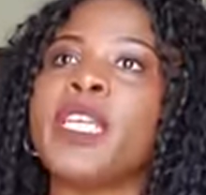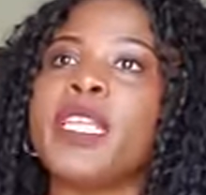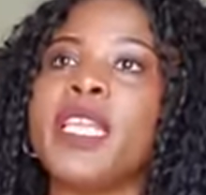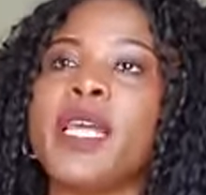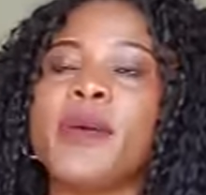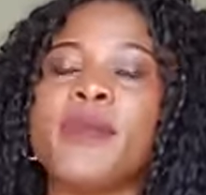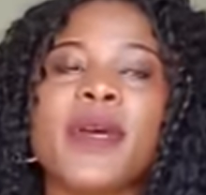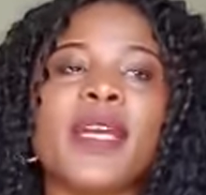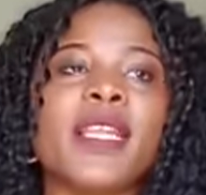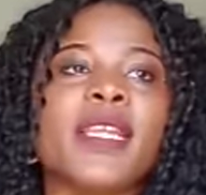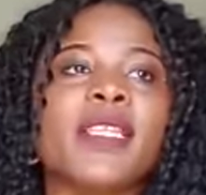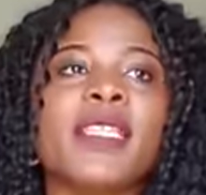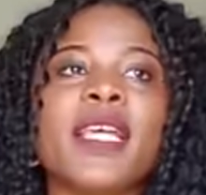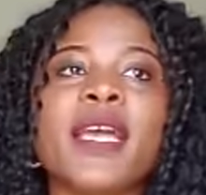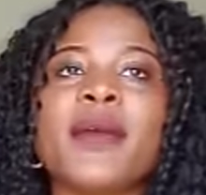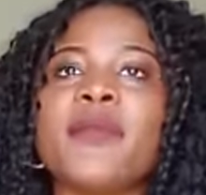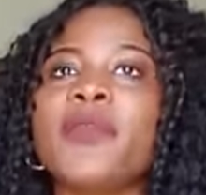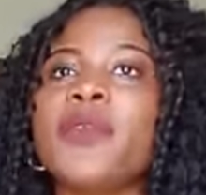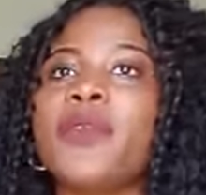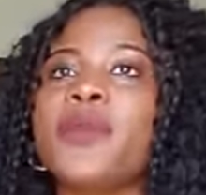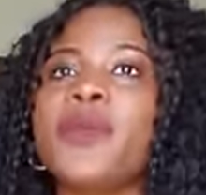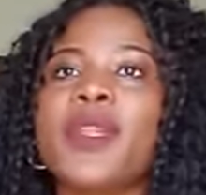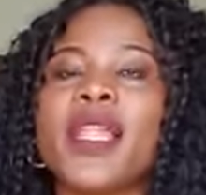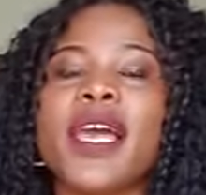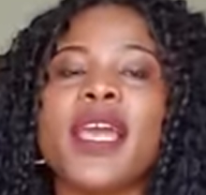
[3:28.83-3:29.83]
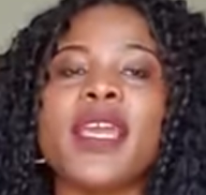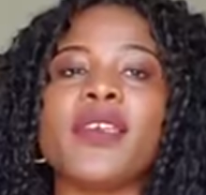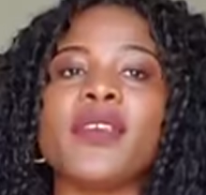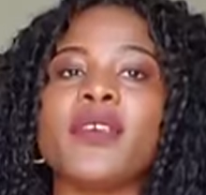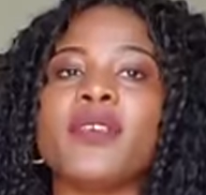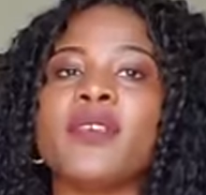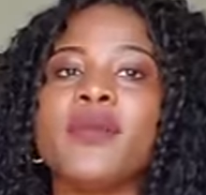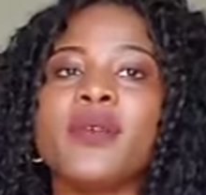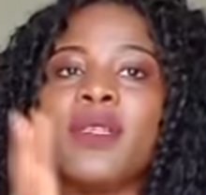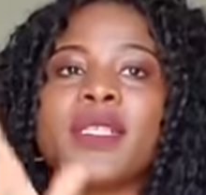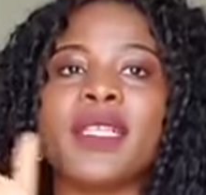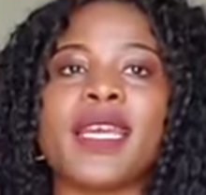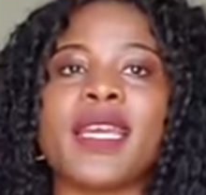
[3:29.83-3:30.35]
Then by the time you like,
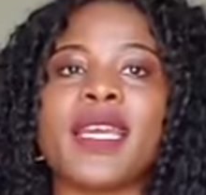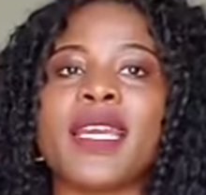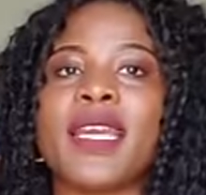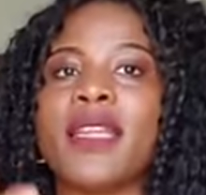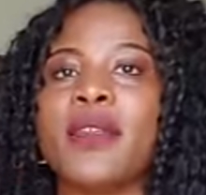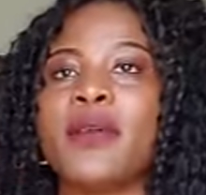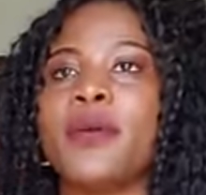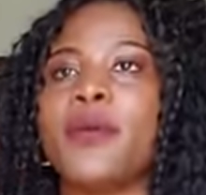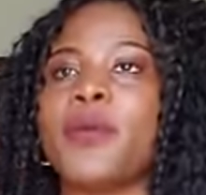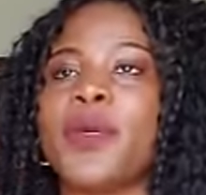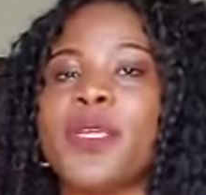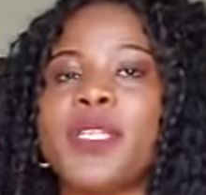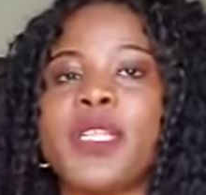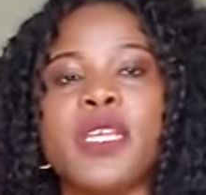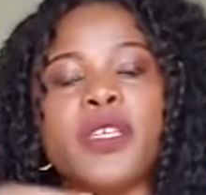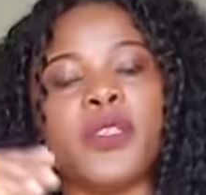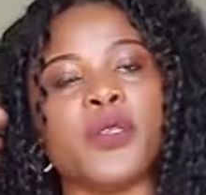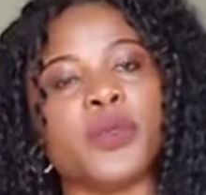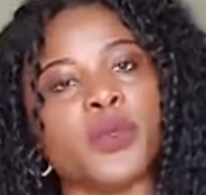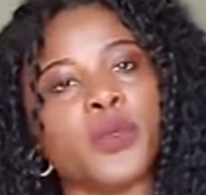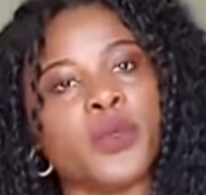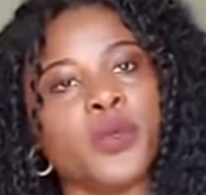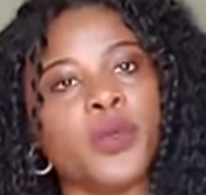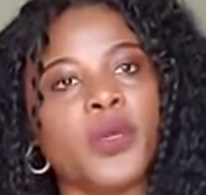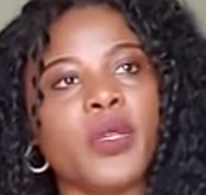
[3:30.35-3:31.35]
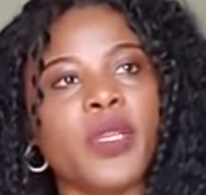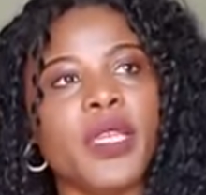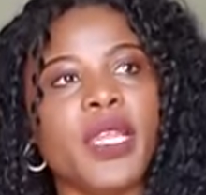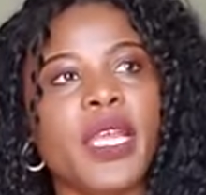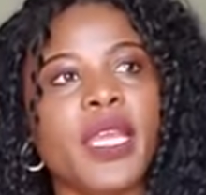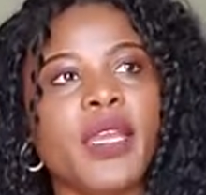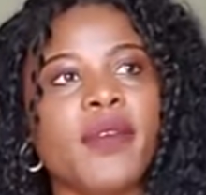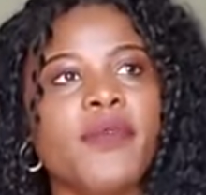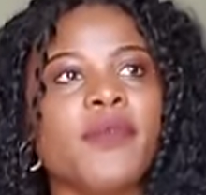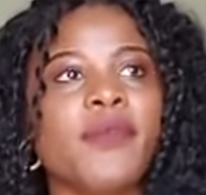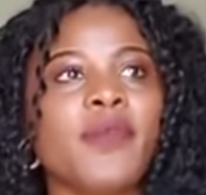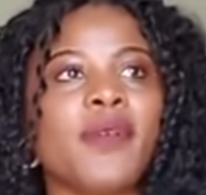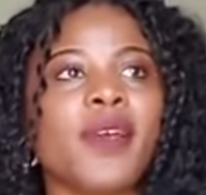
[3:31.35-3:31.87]
you know what, I cannot wait, and you
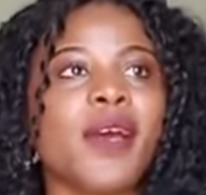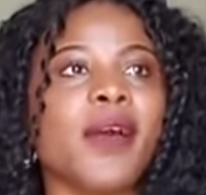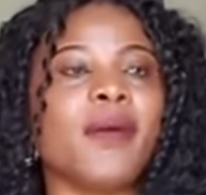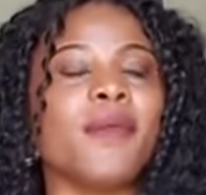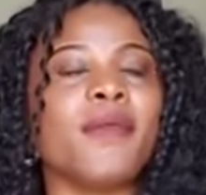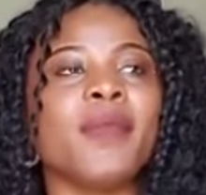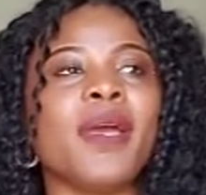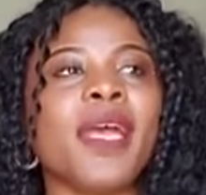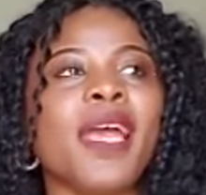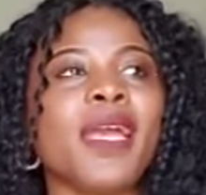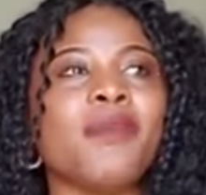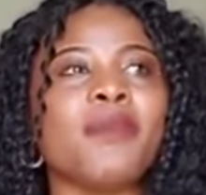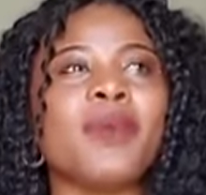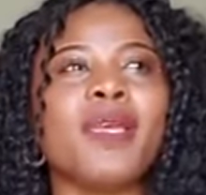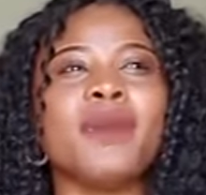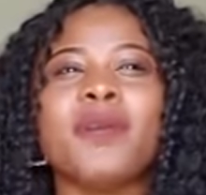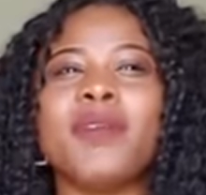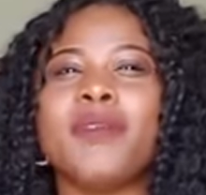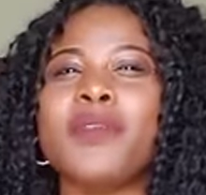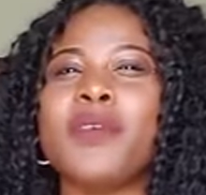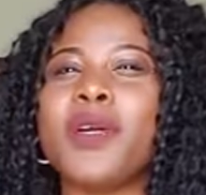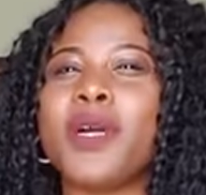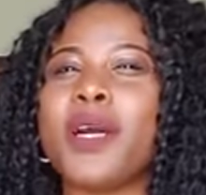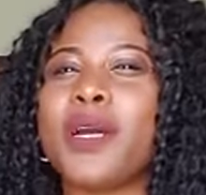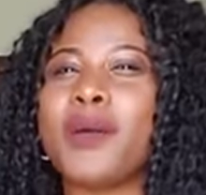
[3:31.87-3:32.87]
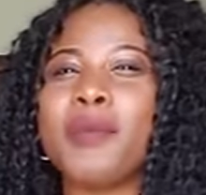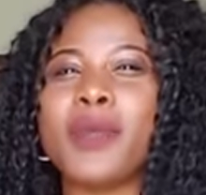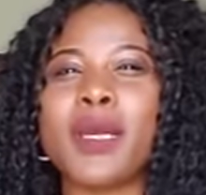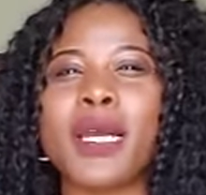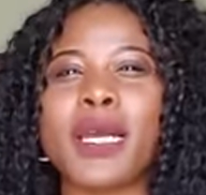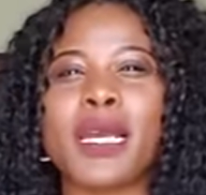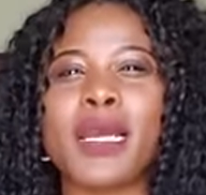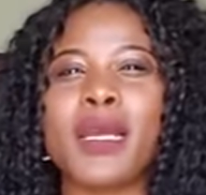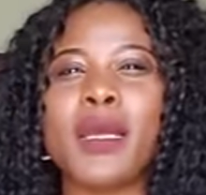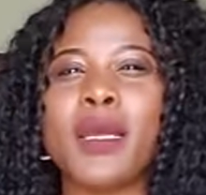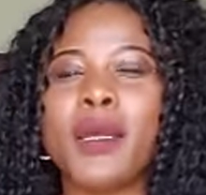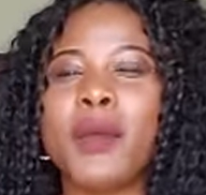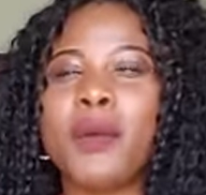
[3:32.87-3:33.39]
leave, come back, maybe even come
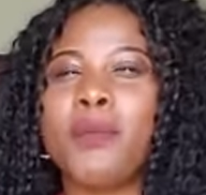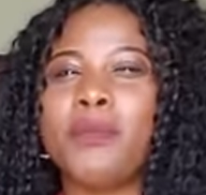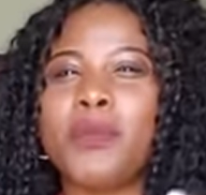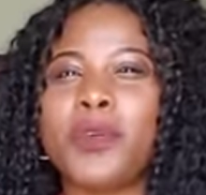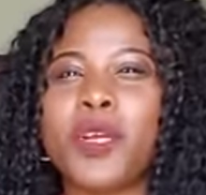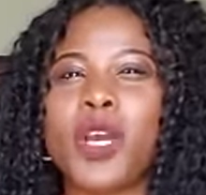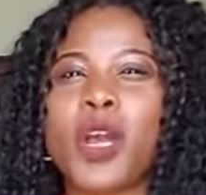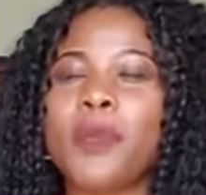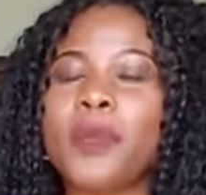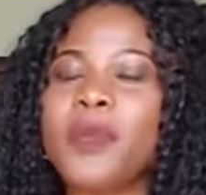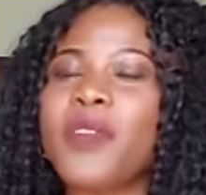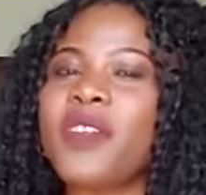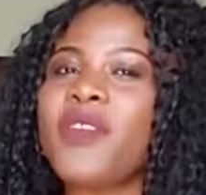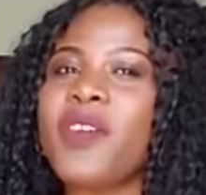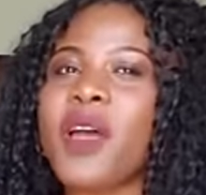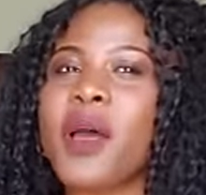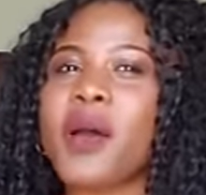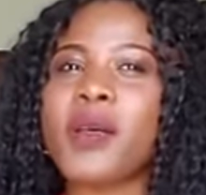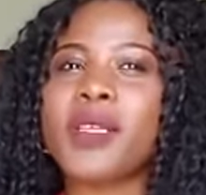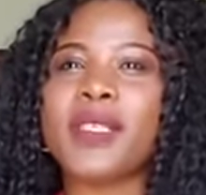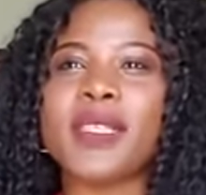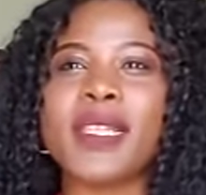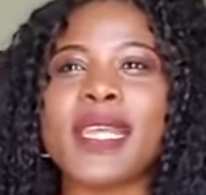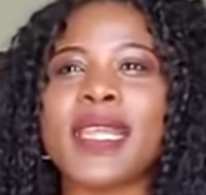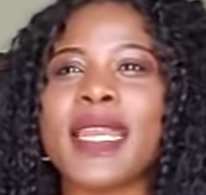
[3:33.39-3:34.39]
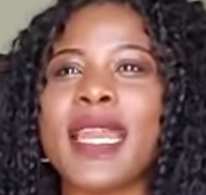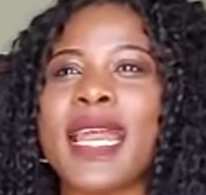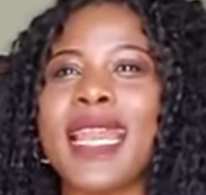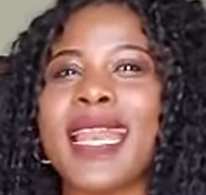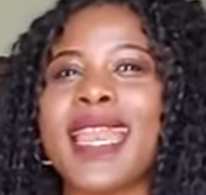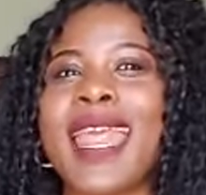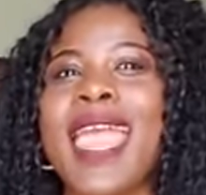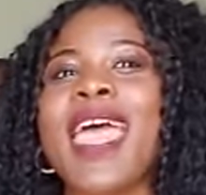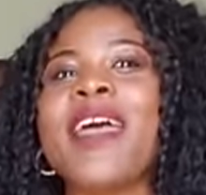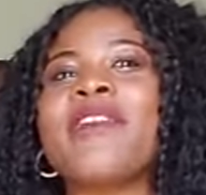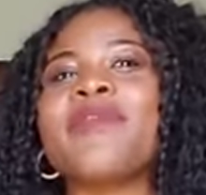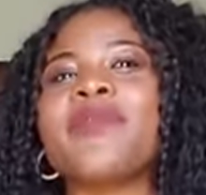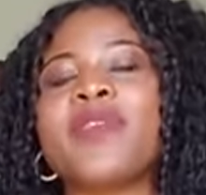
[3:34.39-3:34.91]
back a couple of hours later,
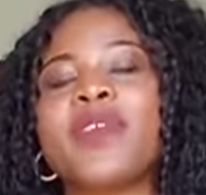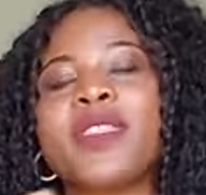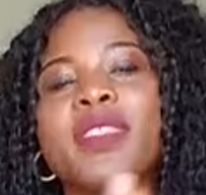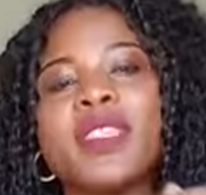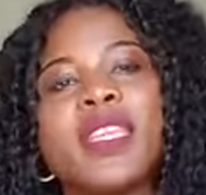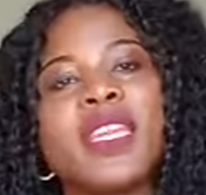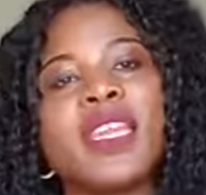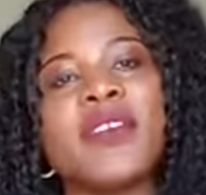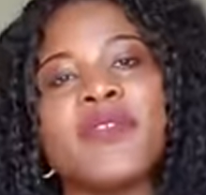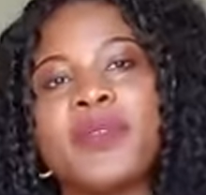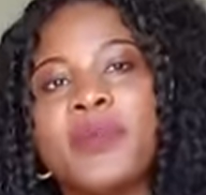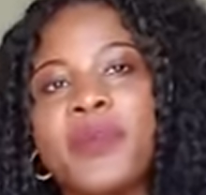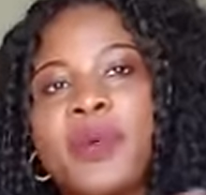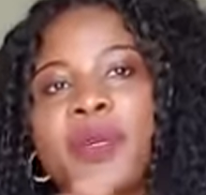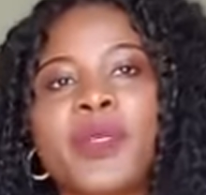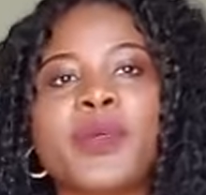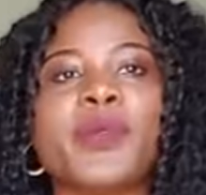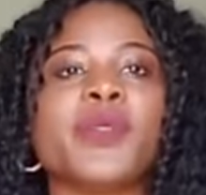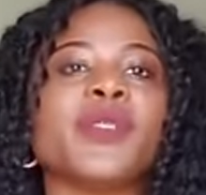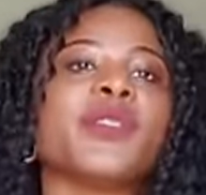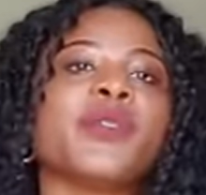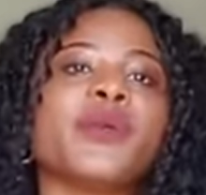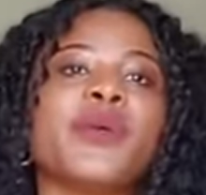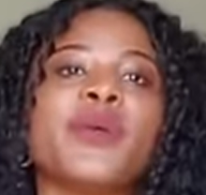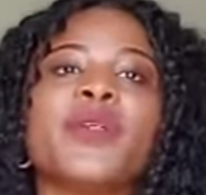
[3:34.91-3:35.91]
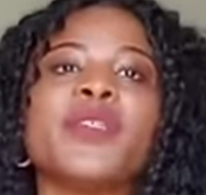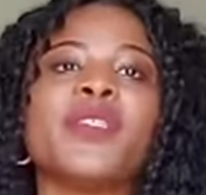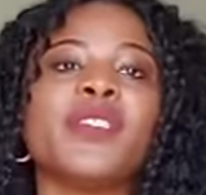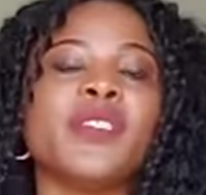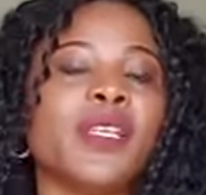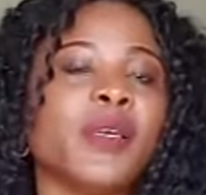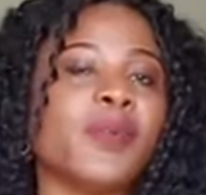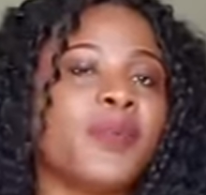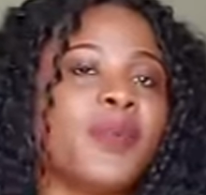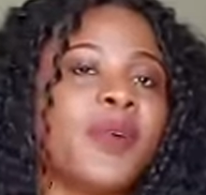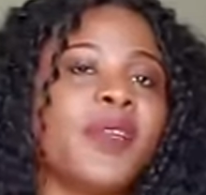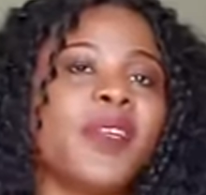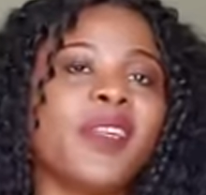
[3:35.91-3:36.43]
and everybody was hurting,
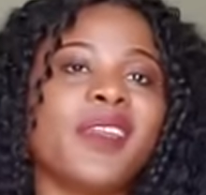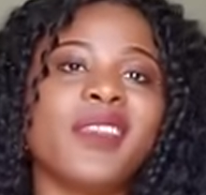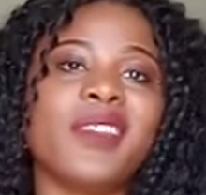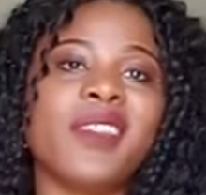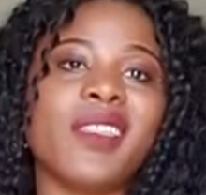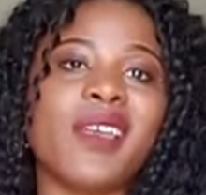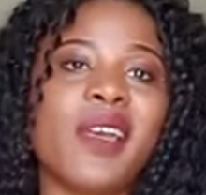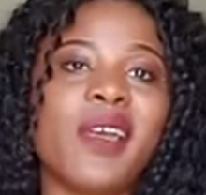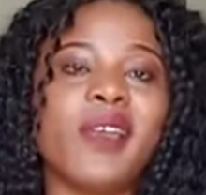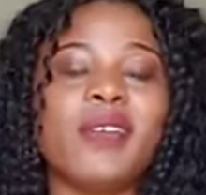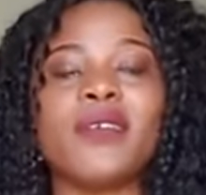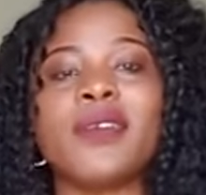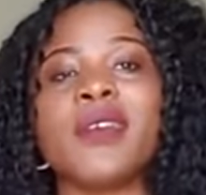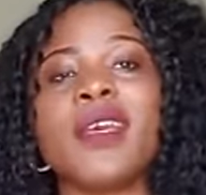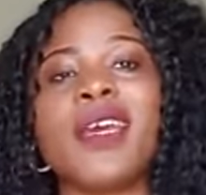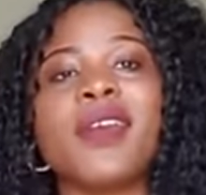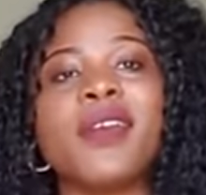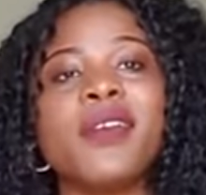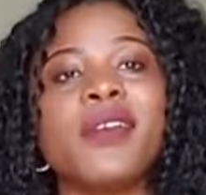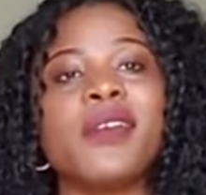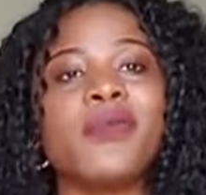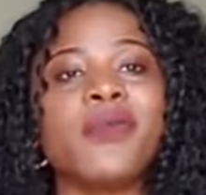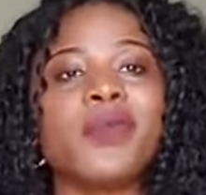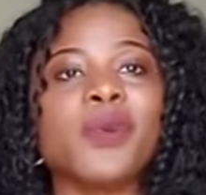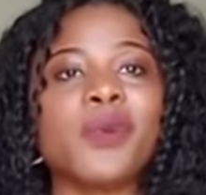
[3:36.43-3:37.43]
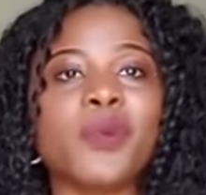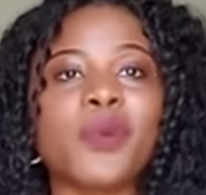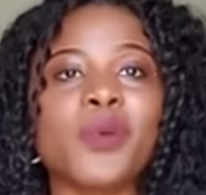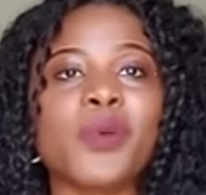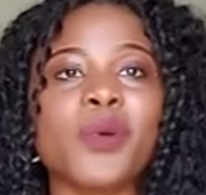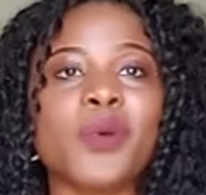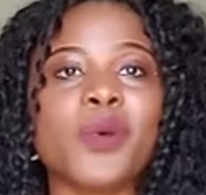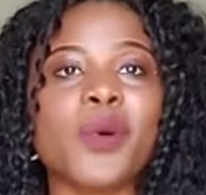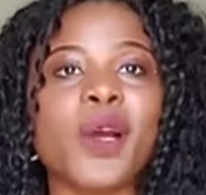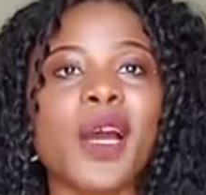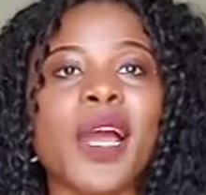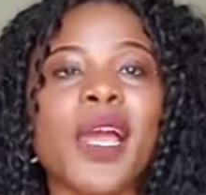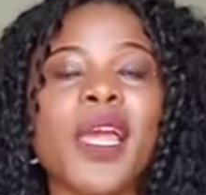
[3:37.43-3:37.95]
they put it down. So I don't even
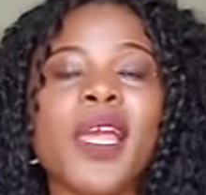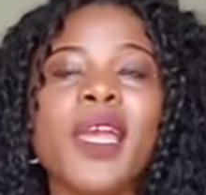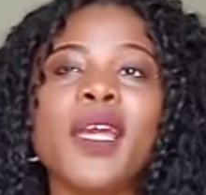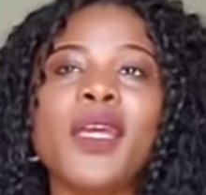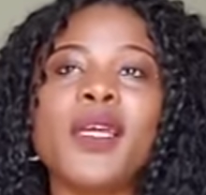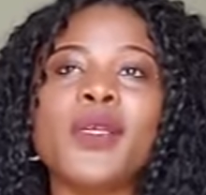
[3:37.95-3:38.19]
know why.